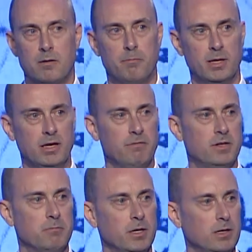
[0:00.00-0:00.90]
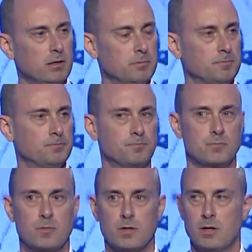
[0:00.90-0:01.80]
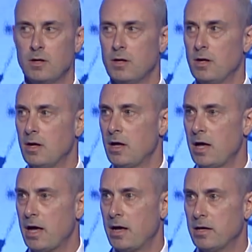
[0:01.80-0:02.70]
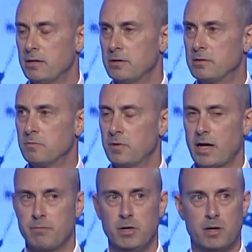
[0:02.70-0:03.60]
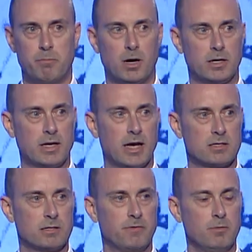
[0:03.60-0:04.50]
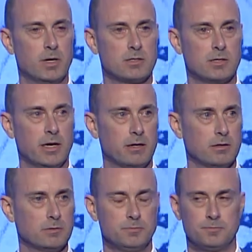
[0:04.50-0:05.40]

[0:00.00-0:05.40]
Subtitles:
believed in me and had me on a podcast a few months later.